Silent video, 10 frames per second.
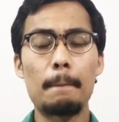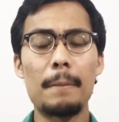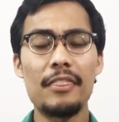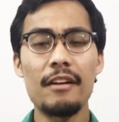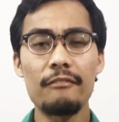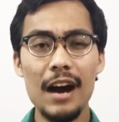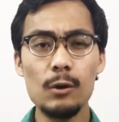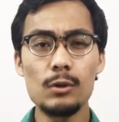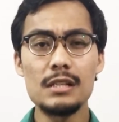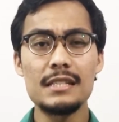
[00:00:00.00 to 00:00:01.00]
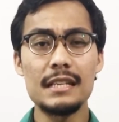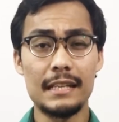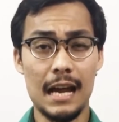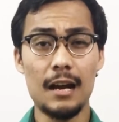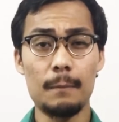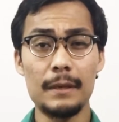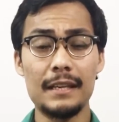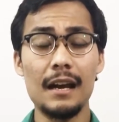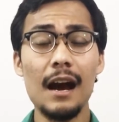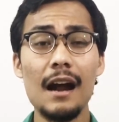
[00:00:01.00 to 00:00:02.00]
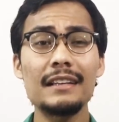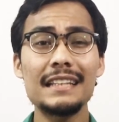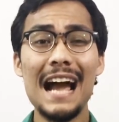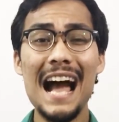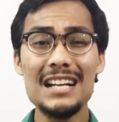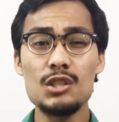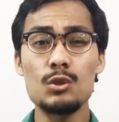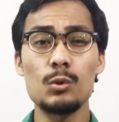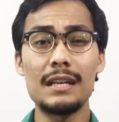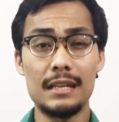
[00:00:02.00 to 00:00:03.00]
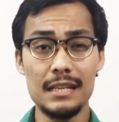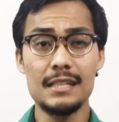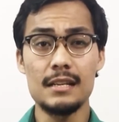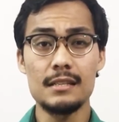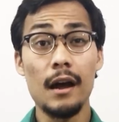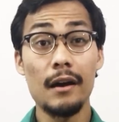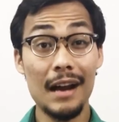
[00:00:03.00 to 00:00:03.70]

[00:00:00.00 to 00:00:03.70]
but the vowels in Arabic aren't actual letters.